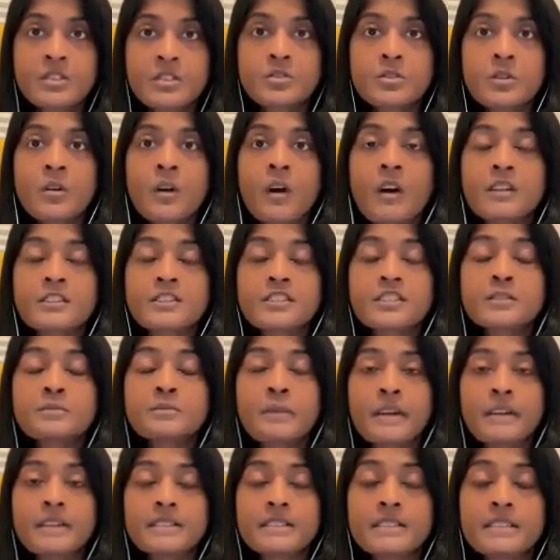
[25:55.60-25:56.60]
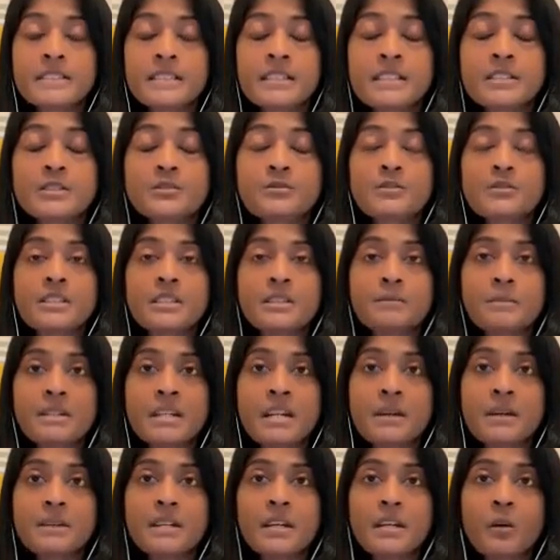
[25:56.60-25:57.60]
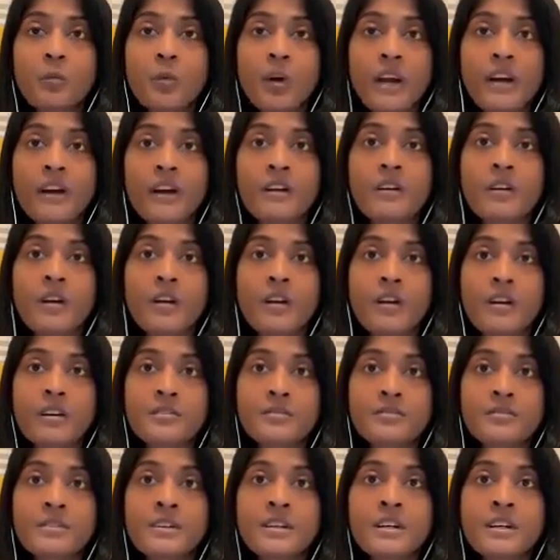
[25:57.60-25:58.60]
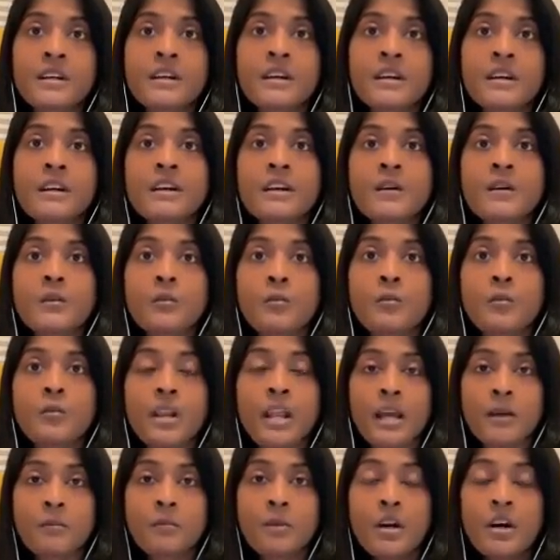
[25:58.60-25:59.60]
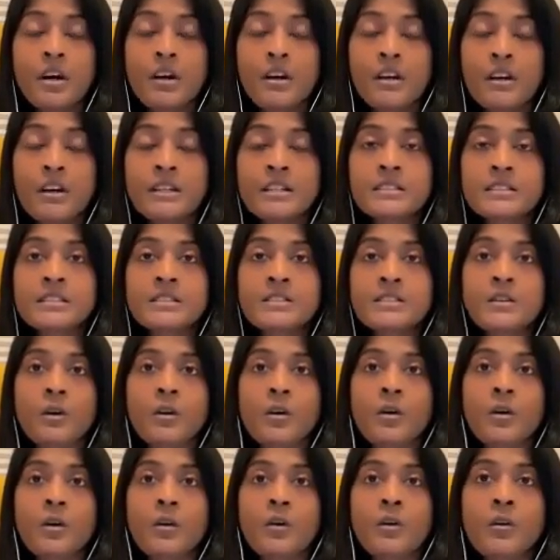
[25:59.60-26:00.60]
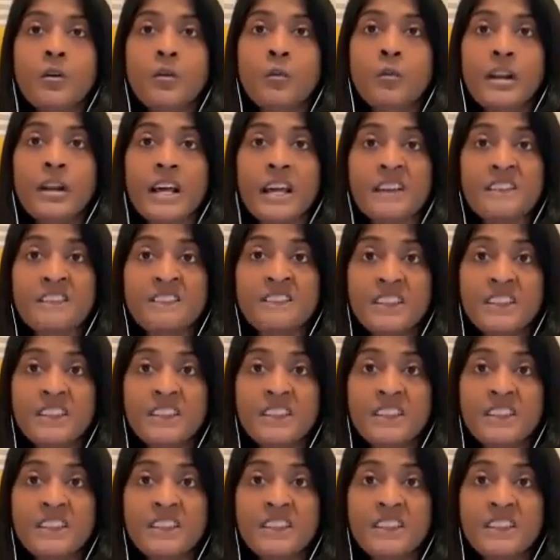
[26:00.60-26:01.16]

So conscious parenting is really becoming aware of when I'm hurt or when I